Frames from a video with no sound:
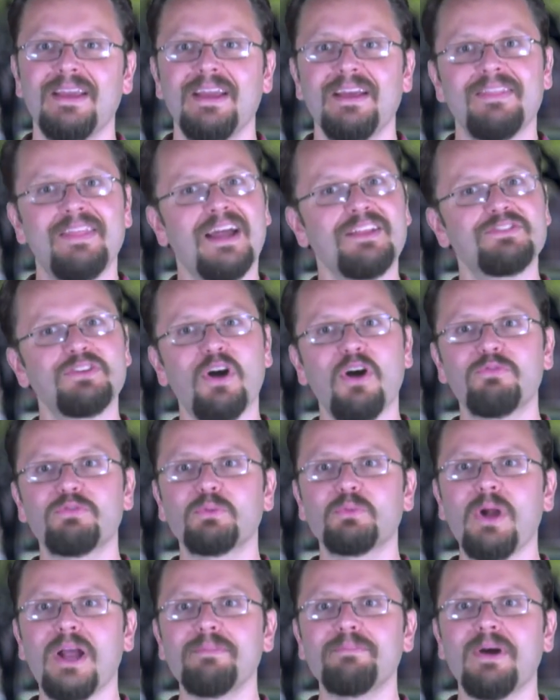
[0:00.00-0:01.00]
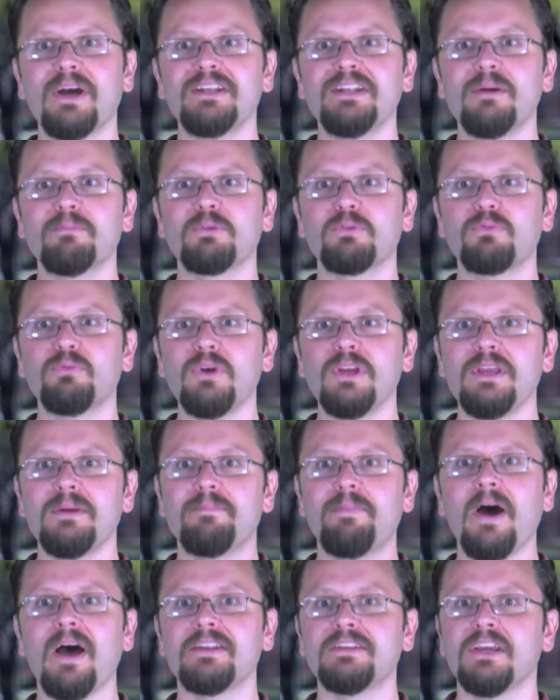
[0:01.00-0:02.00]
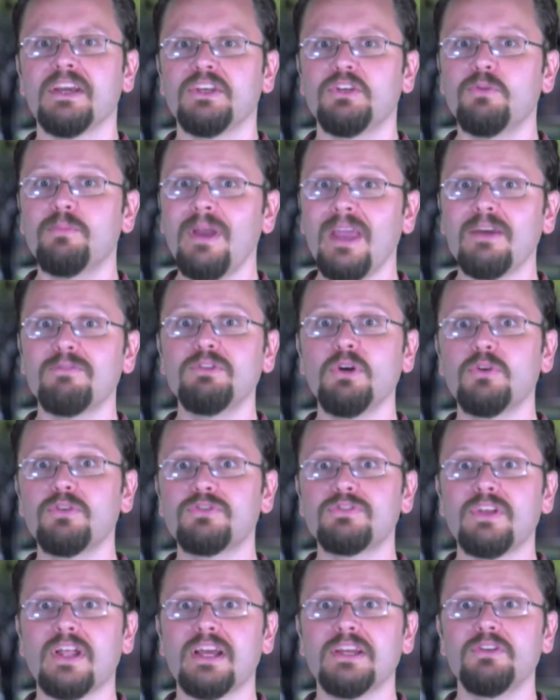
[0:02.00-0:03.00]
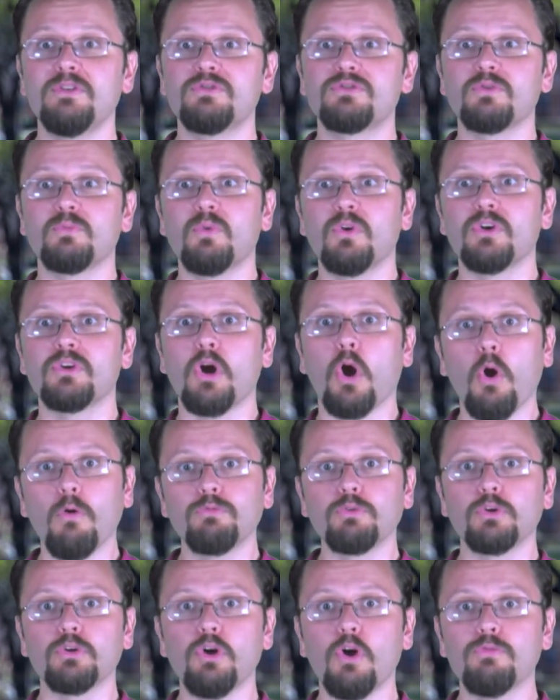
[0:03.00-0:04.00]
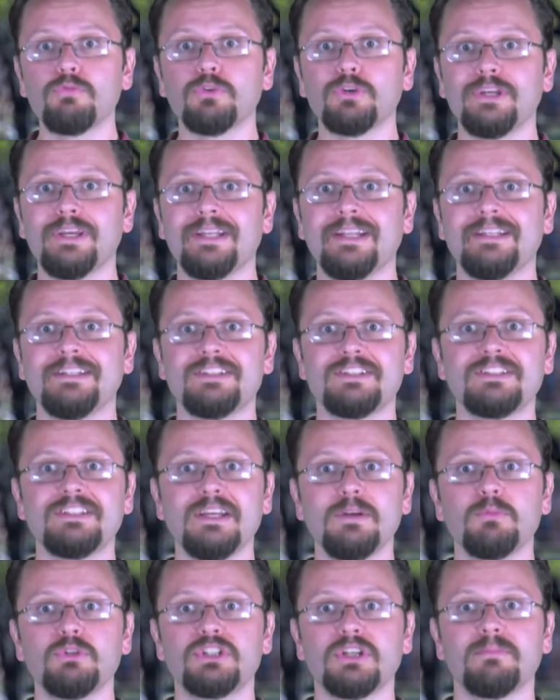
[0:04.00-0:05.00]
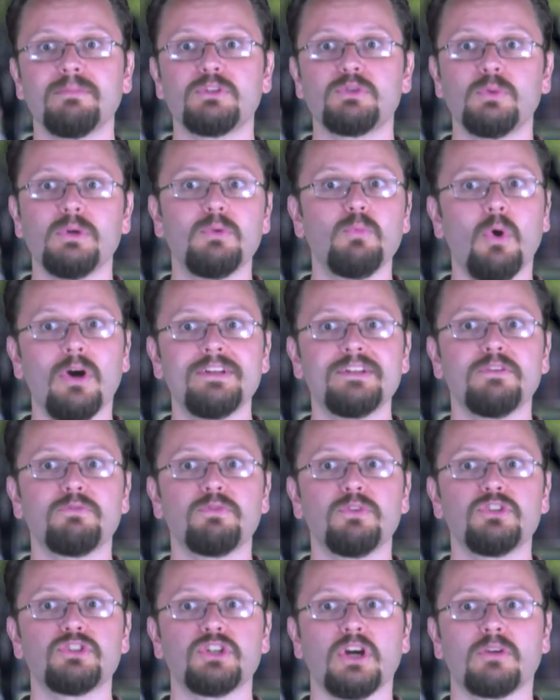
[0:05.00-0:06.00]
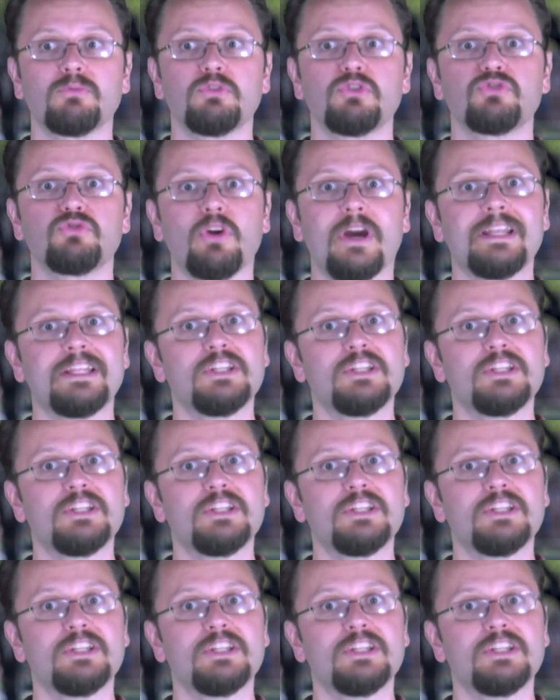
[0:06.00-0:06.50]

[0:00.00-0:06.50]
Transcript: That's all for Write Bite number 3, but you may have noticed that I used a word over and over again in distinguishing between what different genres try to